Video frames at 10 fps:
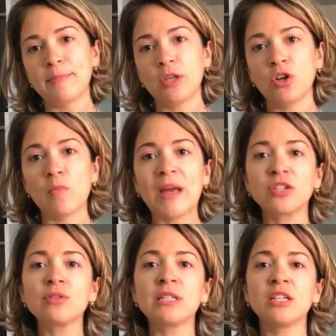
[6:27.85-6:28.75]
You know,
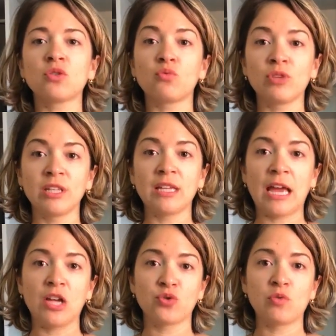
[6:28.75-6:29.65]
Mexico City is a really
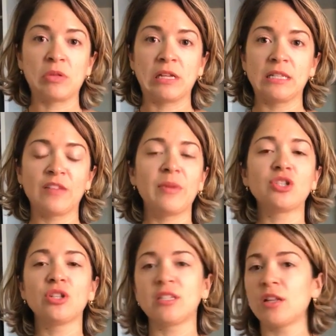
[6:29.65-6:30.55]
casual place. I've
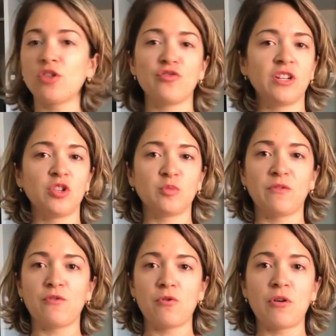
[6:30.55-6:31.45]
mentioned this in other videos
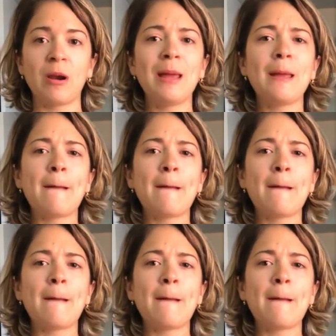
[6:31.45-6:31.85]
before.